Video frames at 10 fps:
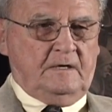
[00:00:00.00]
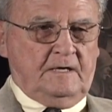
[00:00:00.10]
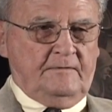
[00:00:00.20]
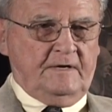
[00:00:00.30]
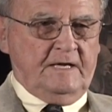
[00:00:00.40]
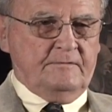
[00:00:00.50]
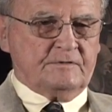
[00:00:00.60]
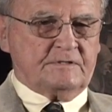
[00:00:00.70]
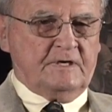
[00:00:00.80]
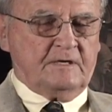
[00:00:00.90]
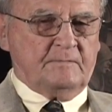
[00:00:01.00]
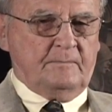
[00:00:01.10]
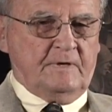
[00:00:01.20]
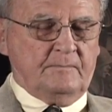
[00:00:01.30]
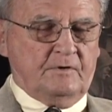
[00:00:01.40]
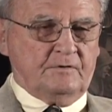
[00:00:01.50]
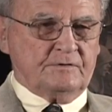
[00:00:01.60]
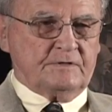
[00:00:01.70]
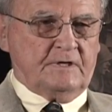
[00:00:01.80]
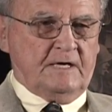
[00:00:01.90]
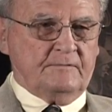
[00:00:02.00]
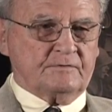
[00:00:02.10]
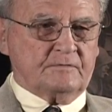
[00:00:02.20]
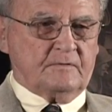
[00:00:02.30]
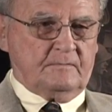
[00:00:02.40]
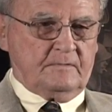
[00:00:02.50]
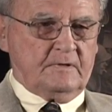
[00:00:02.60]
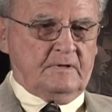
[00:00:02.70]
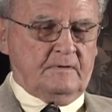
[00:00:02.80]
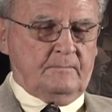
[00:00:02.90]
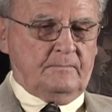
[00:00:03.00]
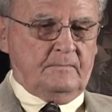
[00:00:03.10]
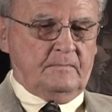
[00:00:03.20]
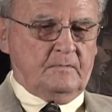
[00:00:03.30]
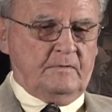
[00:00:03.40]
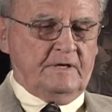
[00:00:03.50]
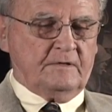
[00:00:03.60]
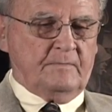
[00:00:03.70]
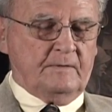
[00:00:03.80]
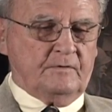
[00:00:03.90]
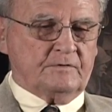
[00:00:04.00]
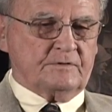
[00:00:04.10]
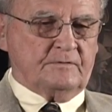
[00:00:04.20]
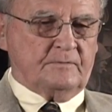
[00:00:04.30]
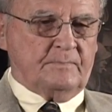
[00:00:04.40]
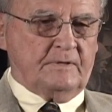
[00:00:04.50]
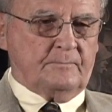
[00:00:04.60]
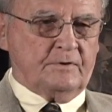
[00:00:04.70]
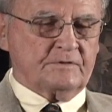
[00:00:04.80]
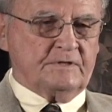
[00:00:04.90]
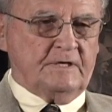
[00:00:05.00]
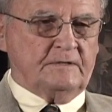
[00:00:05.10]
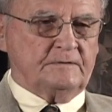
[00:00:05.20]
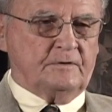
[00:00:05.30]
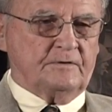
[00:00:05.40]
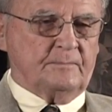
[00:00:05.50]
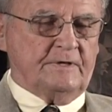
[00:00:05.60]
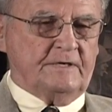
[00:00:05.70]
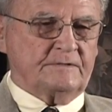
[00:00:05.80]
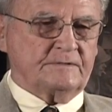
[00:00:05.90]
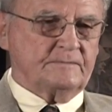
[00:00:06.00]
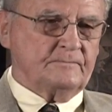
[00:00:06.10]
And then he was sending me memos, and I was um, reading the memos to the personnel on the base.